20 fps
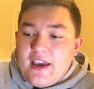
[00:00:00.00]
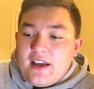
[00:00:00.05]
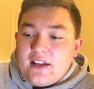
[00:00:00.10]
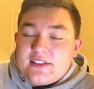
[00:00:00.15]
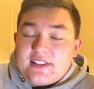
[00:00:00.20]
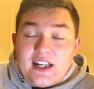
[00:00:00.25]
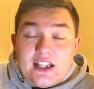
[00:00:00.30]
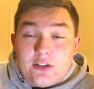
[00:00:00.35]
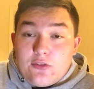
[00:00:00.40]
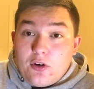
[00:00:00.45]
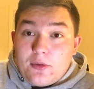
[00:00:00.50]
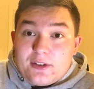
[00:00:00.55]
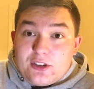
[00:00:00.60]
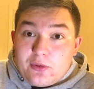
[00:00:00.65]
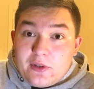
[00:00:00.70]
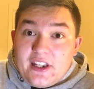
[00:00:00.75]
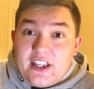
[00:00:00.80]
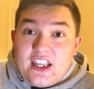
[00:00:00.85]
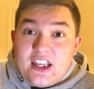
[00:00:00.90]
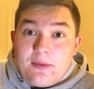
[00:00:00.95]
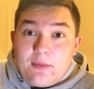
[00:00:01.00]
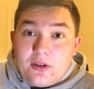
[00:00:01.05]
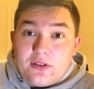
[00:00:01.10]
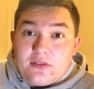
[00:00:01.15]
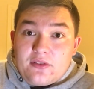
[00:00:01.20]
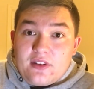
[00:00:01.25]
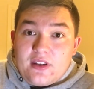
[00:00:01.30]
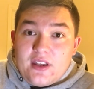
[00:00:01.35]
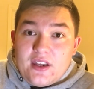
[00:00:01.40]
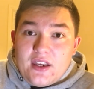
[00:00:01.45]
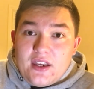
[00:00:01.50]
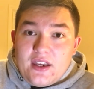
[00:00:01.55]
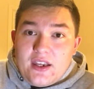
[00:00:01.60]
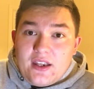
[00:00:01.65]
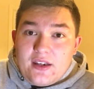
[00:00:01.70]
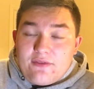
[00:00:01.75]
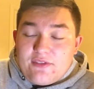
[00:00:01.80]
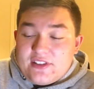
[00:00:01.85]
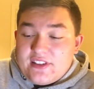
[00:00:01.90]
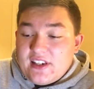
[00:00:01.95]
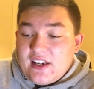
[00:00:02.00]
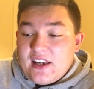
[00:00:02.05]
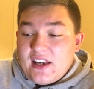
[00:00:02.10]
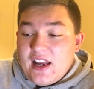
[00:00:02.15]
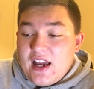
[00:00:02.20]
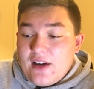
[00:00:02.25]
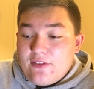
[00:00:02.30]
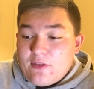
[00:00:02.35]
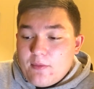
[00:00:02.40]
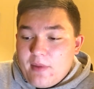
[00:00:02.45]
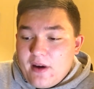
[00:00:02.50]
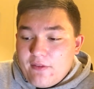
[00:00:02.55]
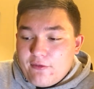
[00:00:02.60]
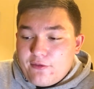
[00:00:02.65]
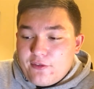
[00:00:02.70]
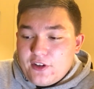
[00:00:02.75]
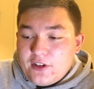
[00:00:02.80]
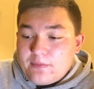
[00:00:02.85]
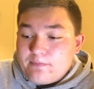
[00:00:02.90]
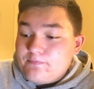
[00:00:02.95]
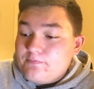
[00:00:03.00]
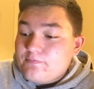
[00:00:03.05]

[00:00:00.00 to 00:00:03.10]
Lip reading: Tyler Roberts, when he came on in the second half of Bamford,